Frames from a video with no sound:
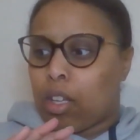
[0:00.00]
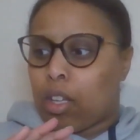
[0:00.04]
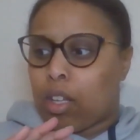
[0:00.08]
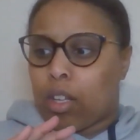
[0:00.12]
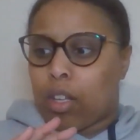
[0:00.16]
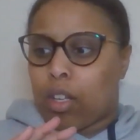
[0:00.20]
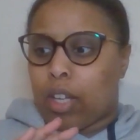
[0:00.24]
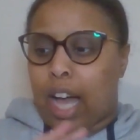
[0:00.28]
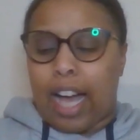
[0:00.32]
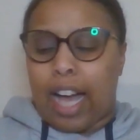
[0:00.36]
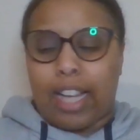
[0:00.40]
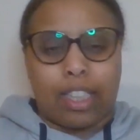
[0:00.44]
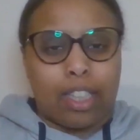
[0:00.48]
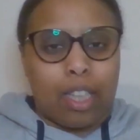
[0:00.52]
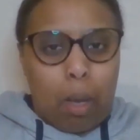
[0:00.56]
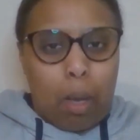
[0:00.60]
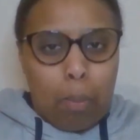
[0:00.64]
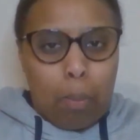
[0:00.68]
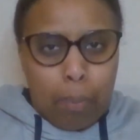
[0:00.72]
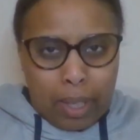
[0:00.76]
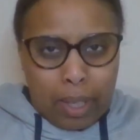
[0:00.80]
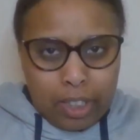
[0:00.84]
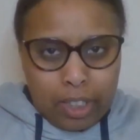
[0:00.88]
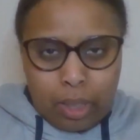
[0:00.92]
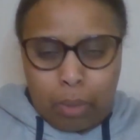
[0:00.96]
hadn't come
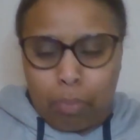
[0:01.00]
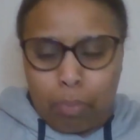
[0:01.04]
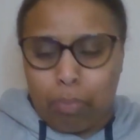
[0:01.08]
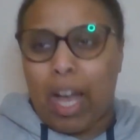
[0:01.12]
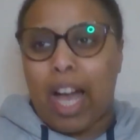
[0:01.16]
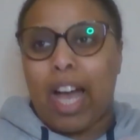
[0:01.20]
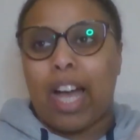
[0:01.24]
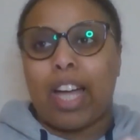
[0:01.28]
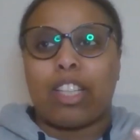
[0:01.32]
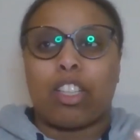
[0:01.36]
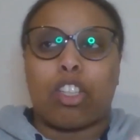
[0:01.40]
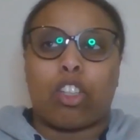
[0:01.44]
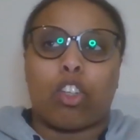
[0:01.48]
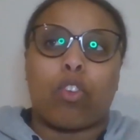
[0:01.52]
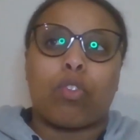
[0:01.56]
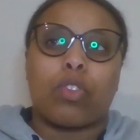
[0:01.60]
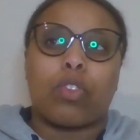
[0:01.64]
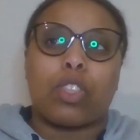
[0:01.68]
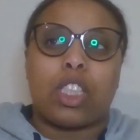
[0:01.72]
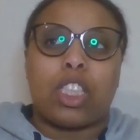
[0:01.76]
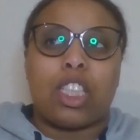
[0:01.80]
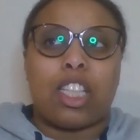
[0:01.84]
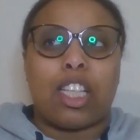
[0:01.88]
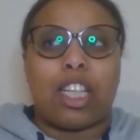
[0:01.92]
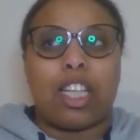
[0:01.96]
back to the band, and
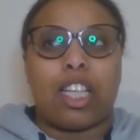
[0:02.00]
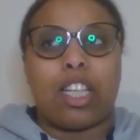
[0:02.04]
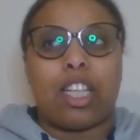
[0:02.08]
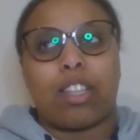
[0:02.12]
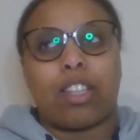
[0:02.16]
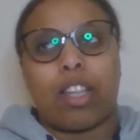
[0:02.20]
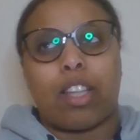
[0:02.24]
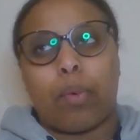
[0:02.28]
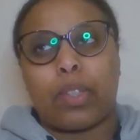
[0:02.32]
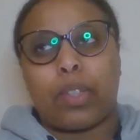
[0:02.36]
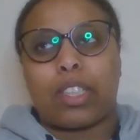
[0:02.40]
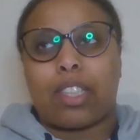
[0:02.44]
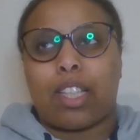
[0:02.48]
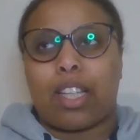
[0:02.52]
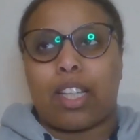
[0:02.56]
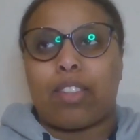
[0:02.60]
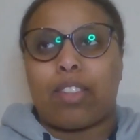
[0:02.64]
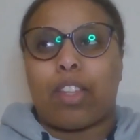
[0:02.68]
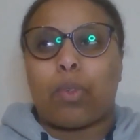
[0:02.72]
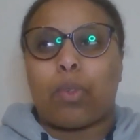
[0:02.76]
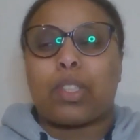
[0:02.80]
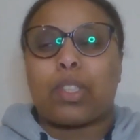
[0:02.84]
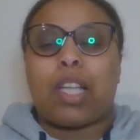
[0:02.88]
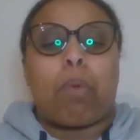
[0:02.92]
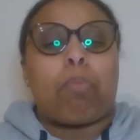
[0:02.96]
obviously there was
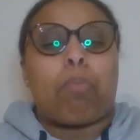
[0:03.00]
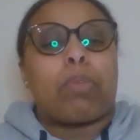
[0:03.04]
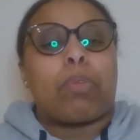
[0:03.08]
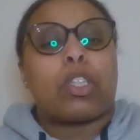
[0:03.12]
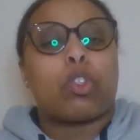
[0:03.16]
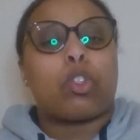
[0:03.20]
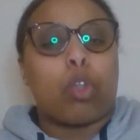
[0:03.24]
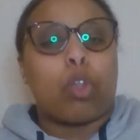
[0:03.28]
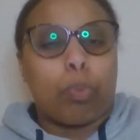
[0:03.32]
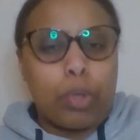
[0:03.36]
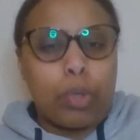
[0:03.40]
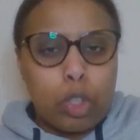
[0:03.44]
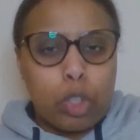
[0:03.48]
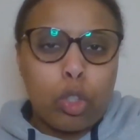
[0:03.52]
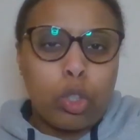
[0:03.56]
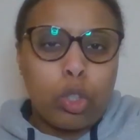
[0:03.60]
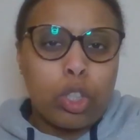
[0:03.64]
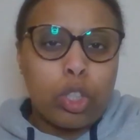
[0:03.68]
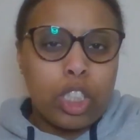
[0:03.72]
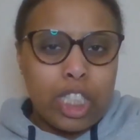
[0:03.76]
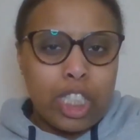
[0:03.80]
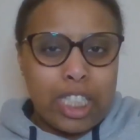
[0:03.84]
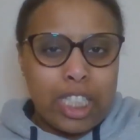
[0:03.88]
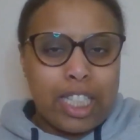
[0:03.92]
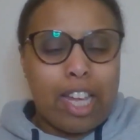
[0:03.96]
that missed
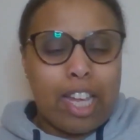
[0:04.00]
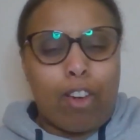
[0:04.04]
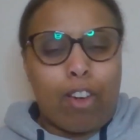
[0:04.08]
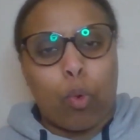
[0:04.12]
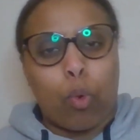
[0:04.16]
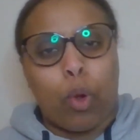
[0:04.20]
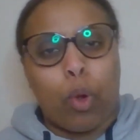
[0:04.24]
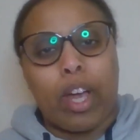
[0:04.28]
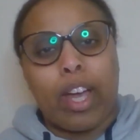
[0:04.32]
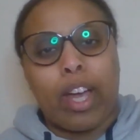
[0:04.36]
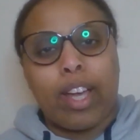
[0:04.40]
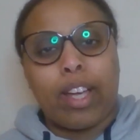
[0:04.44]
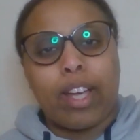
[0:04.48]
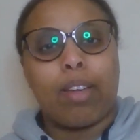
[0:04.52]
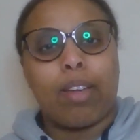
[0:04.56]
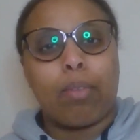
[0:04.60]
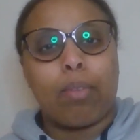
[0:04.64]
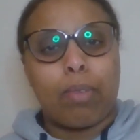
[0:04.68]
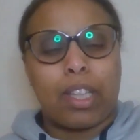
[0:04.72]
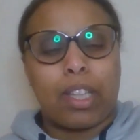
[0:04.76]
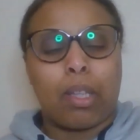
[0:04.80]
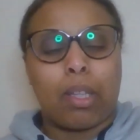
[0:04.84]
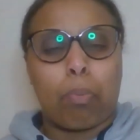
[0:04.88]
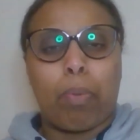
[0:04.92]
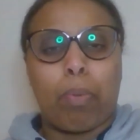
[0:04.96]
opportunity there of where him
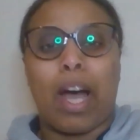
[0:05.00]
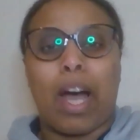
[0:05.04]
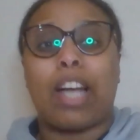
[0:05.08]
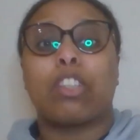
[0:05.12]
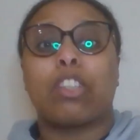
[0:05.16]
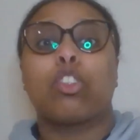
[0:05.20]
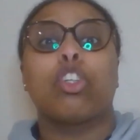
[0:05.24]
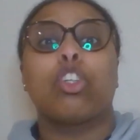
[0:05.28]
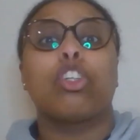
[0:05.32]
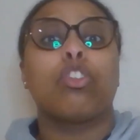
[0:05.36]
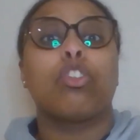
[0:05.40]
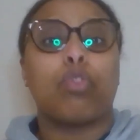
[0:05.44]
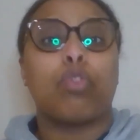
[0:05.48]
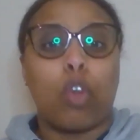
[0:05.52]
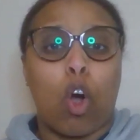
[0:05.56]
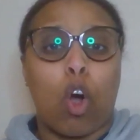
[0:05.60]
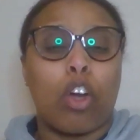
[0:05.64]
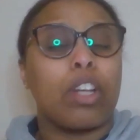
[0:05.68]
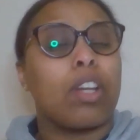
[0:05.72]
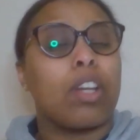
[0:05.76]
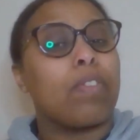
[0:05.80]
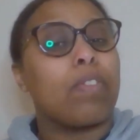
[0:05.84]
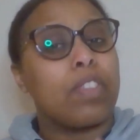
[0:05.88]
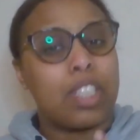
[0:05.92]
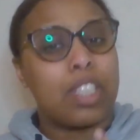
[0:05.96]
and the band could have gone
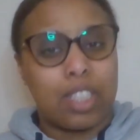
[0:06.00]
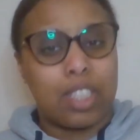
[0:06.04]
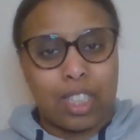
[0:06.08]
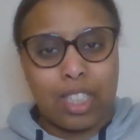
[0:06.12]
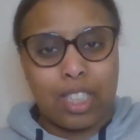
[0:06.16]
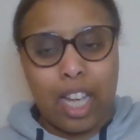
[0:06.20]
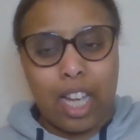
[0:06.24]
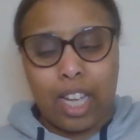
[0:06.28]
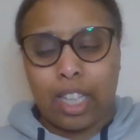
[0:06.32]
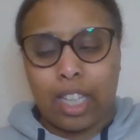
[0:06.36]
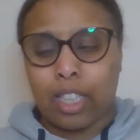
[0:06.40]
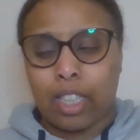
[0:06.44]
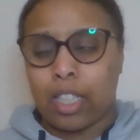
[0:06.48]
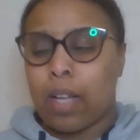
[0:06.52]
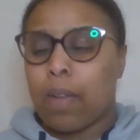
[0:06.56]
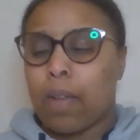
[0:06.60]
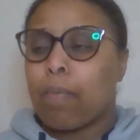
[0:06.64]
if he had stayed.